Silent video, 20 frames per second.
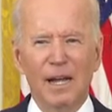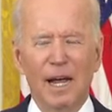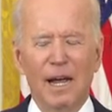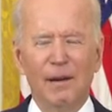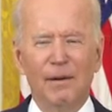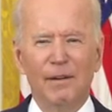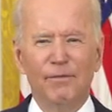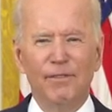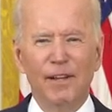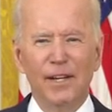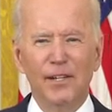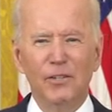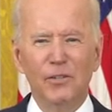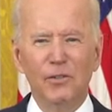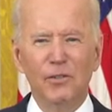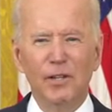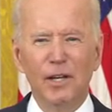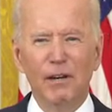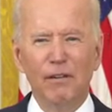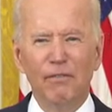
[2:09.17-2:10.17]
And if they
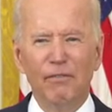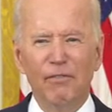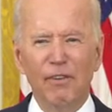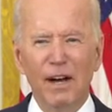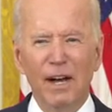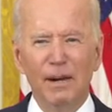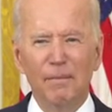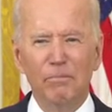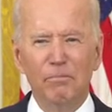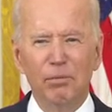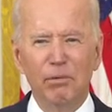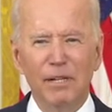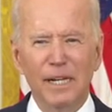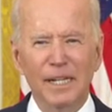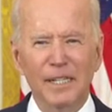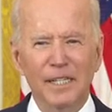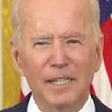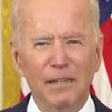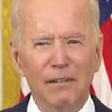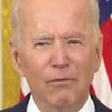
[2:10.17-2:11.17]
do, they'll find
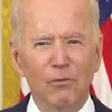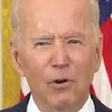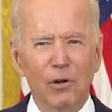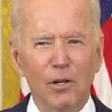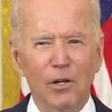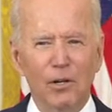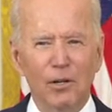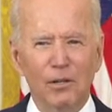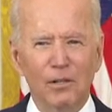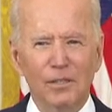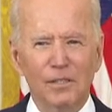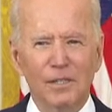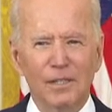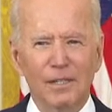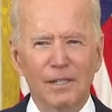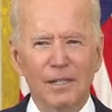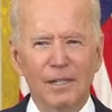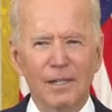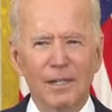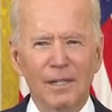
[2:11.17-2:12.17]
plenty of workers.
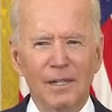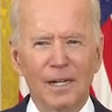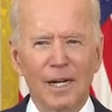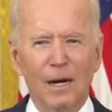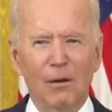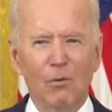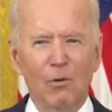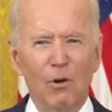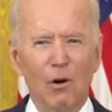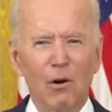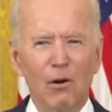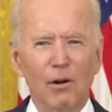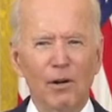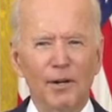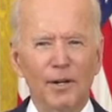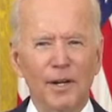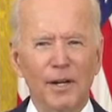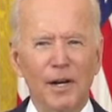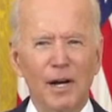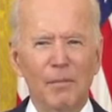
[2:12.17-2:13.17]
And we're all
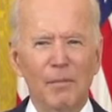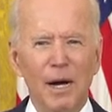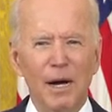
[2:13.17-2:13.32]
going to come